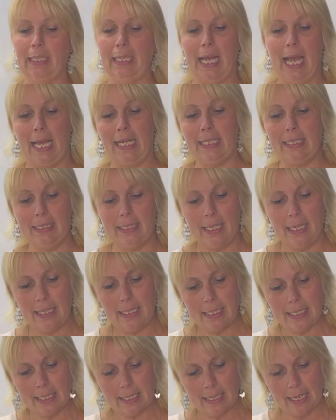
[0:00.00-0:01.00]
And it
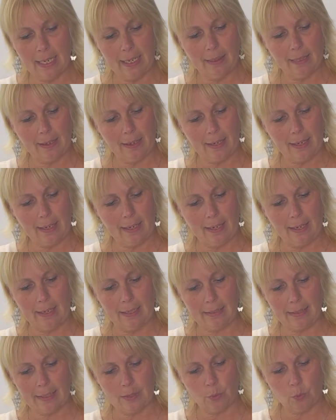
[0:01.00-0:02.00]
does say
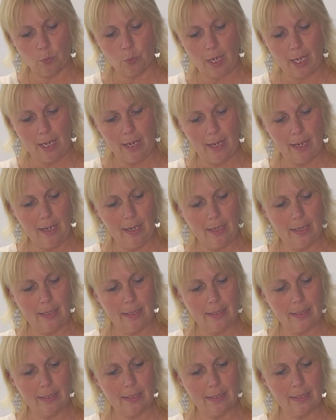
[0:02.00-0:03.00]
that
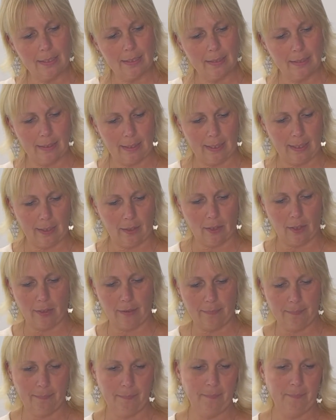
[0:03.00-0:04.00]
right. Hang on.